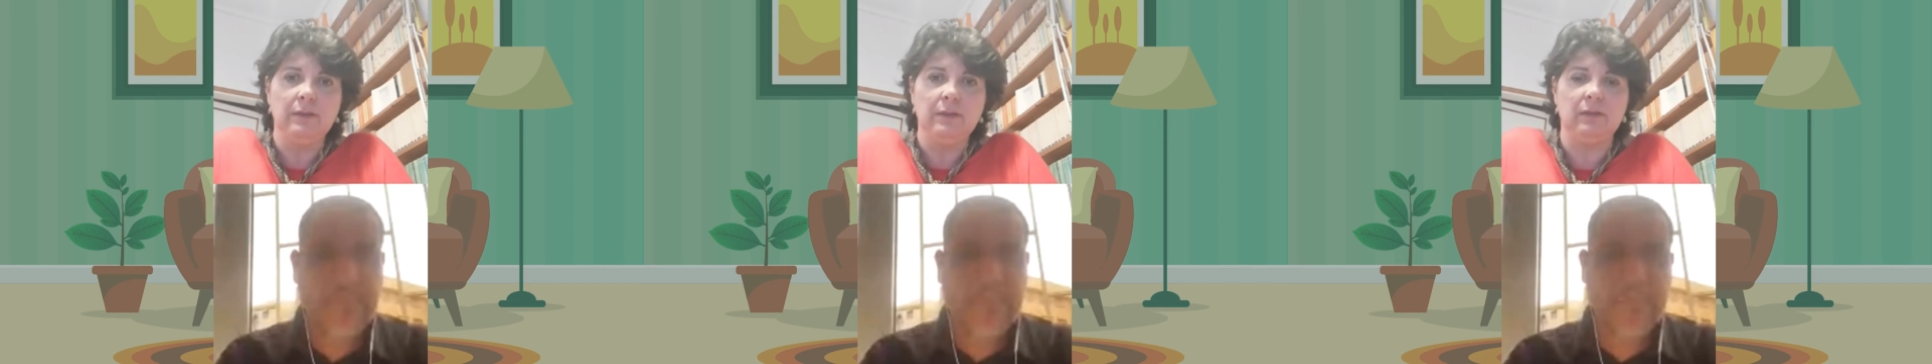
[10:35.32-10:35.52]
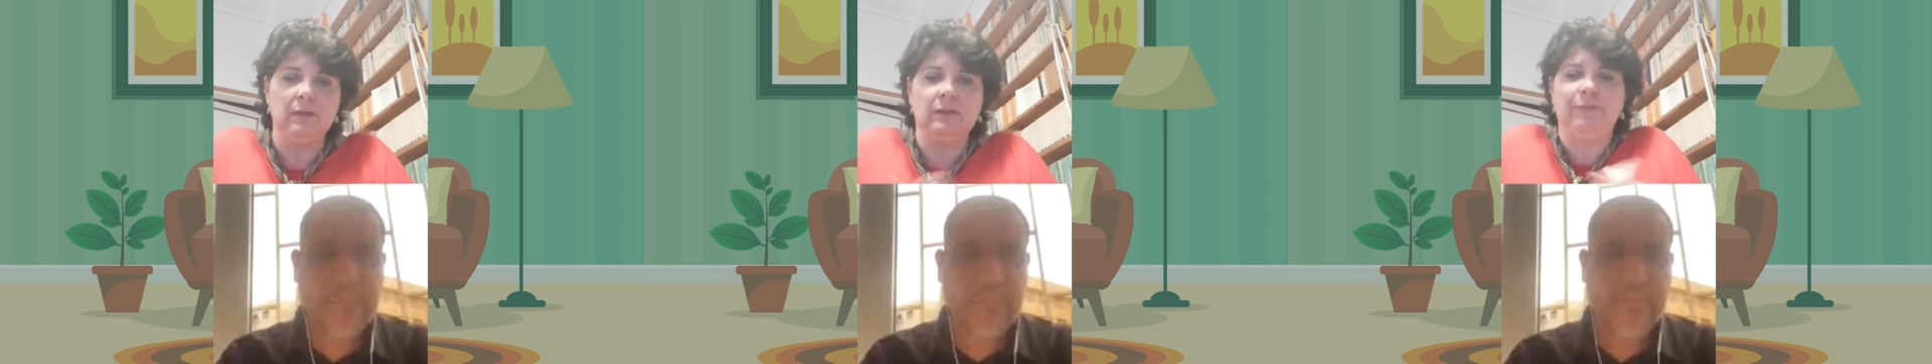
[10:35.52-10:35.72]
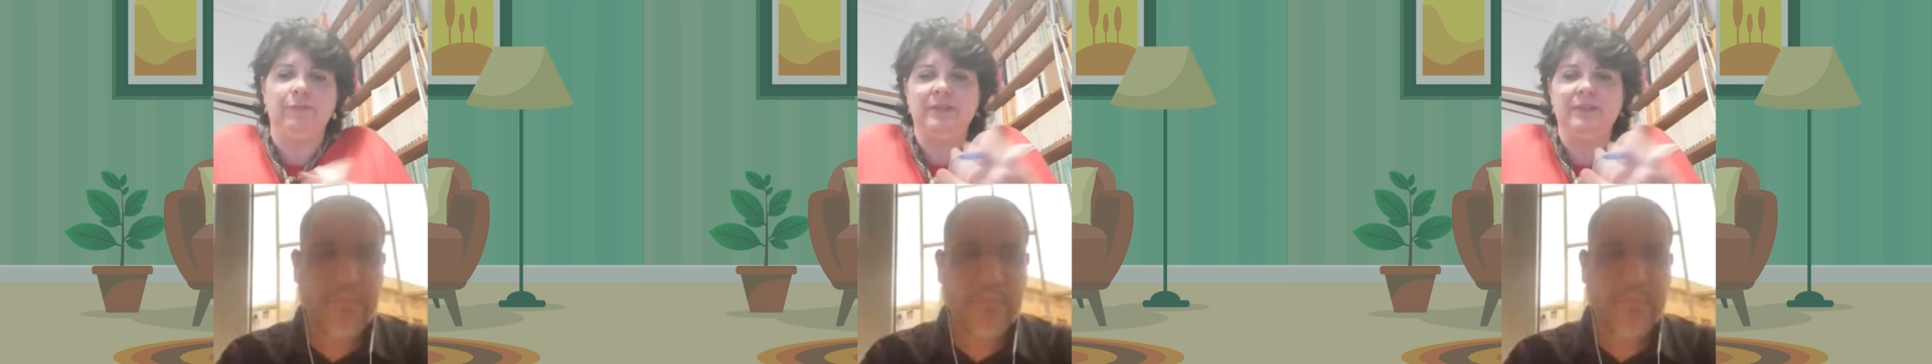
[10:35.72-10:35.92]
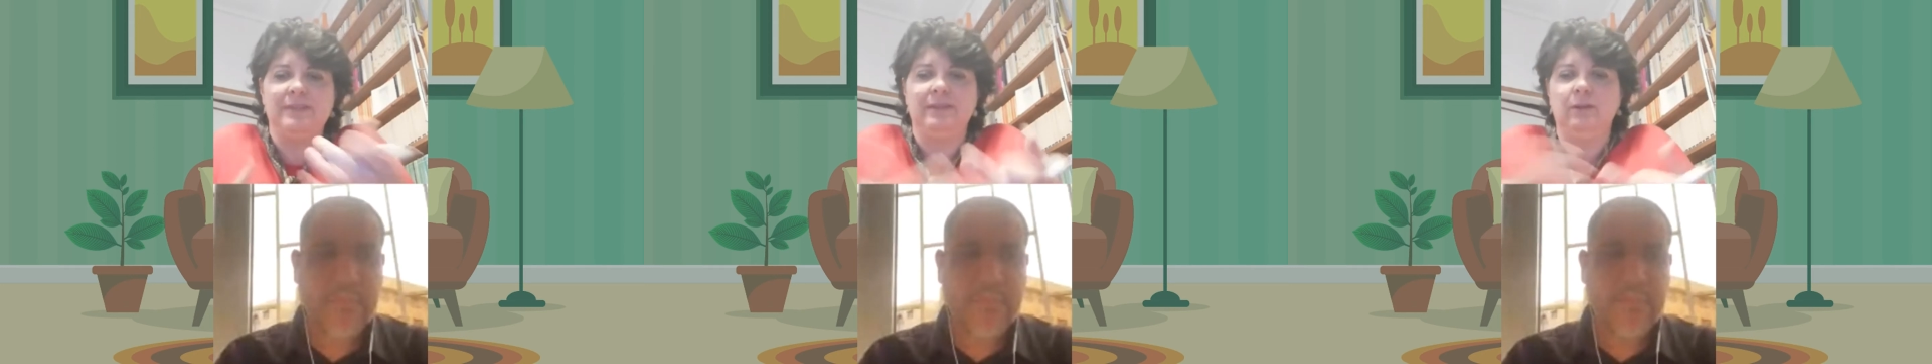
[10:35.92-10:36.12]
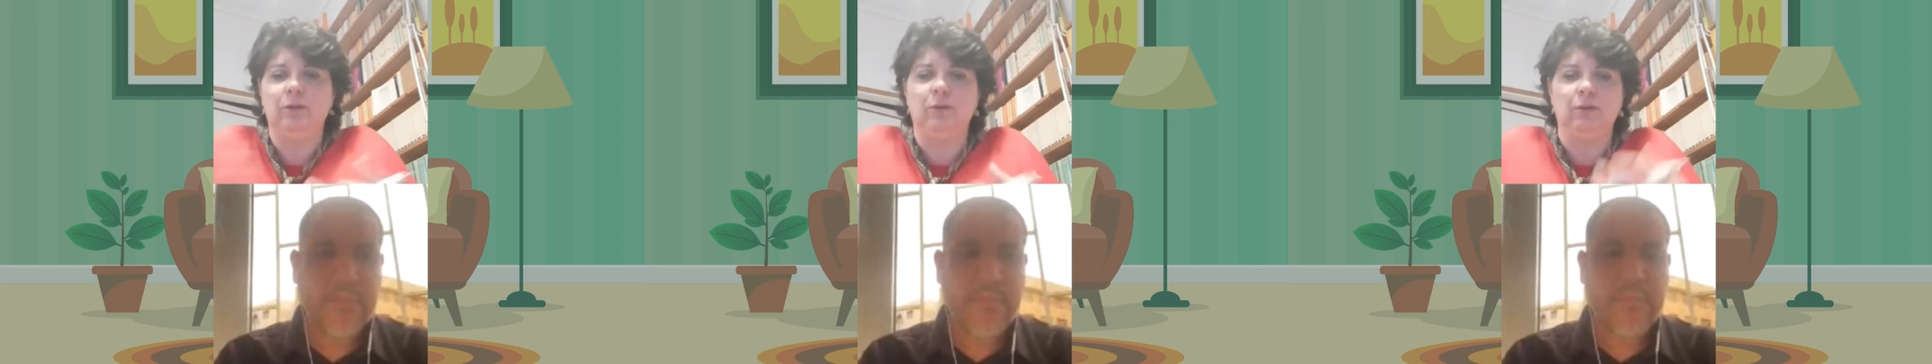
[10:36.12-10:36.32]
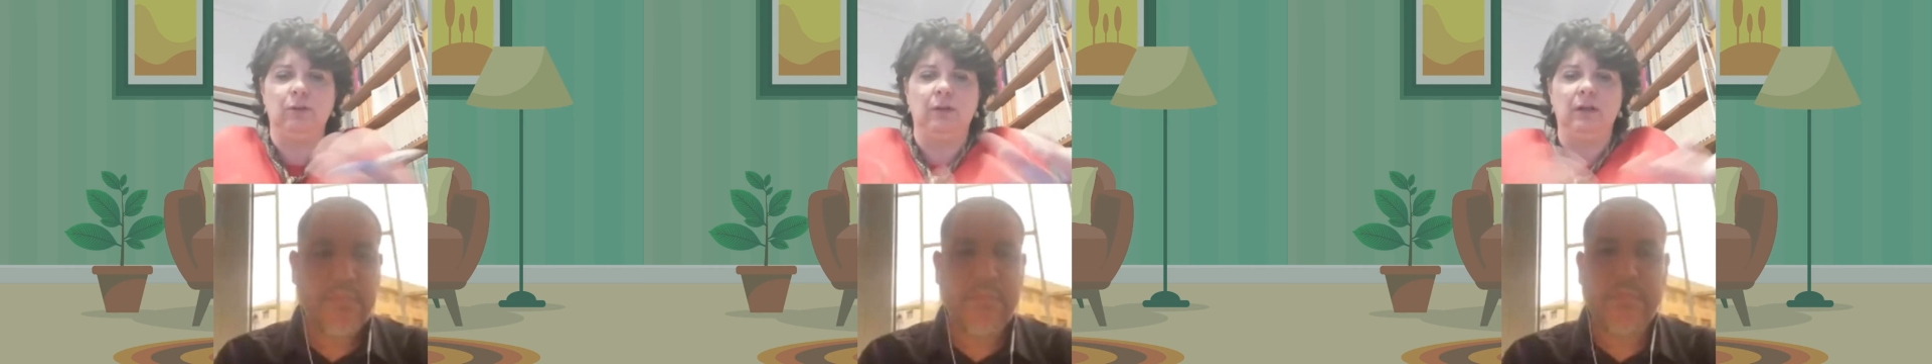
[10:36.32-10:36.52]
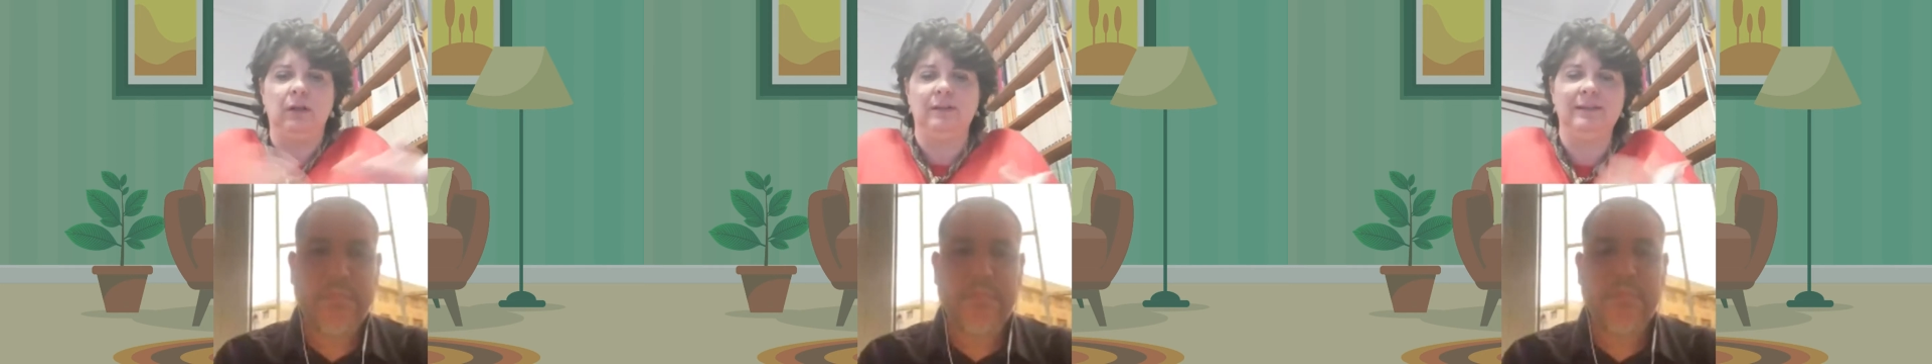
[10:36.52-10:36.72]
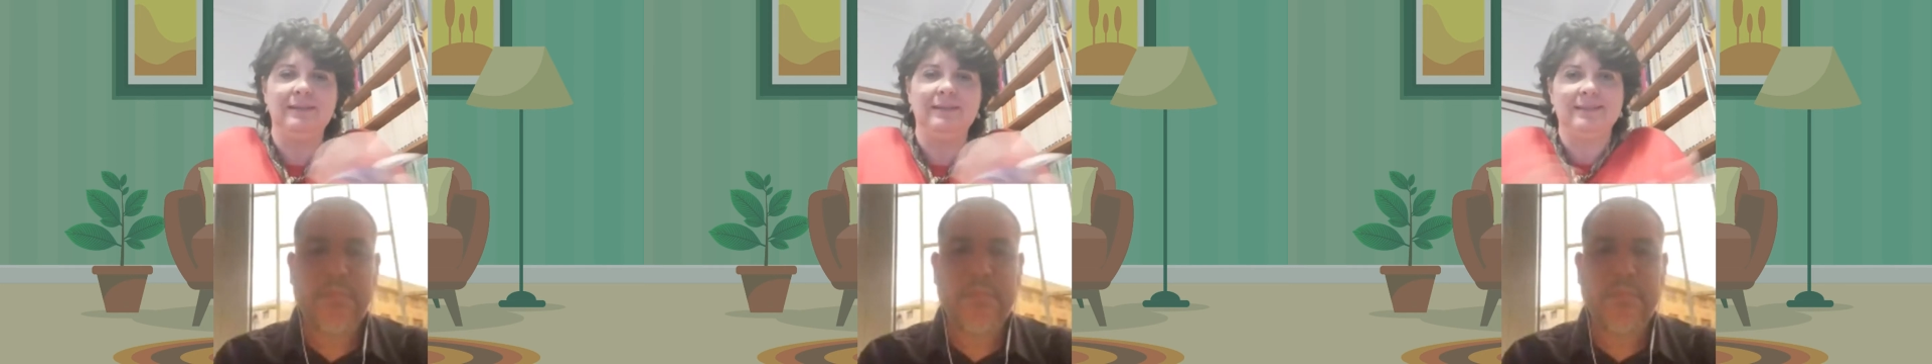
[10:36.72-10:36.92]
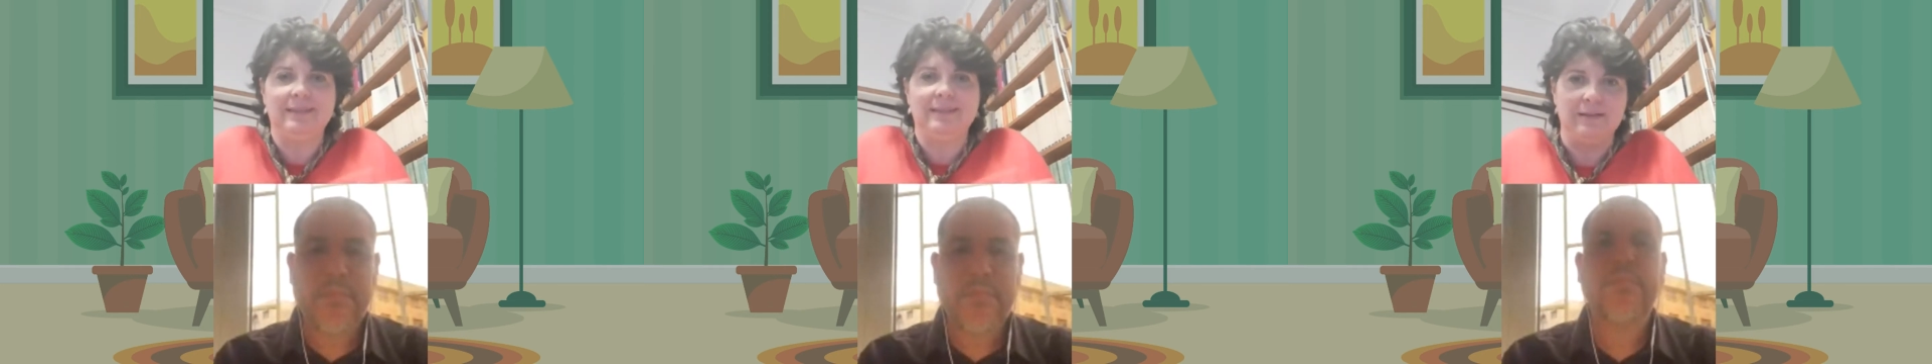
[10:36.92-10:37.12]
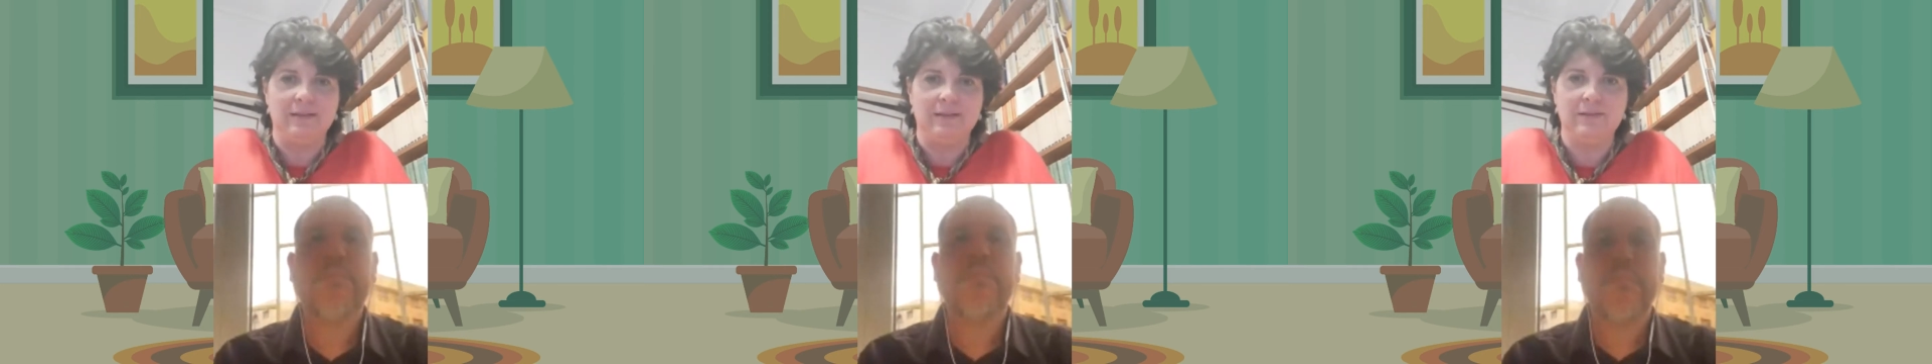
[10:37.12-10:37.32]
physical
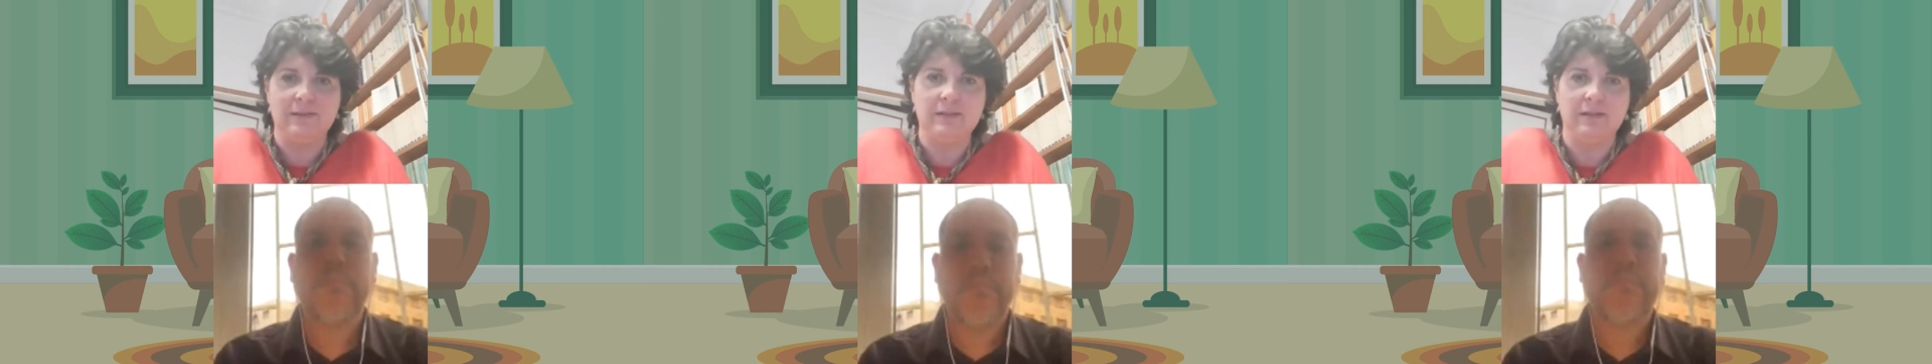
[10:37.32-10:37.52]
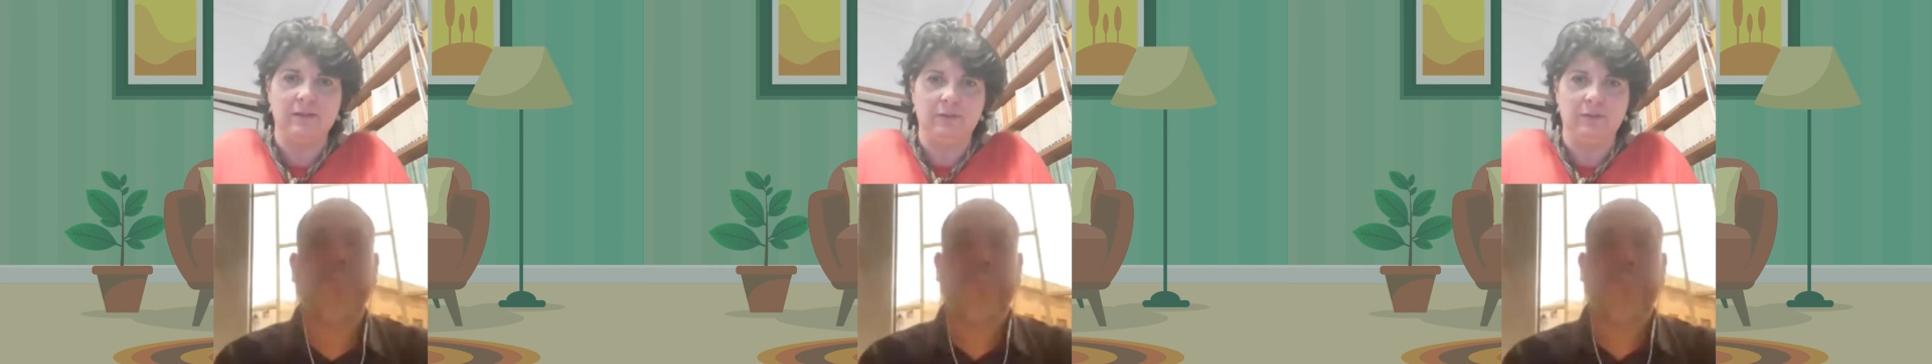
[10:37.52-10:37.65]
distance,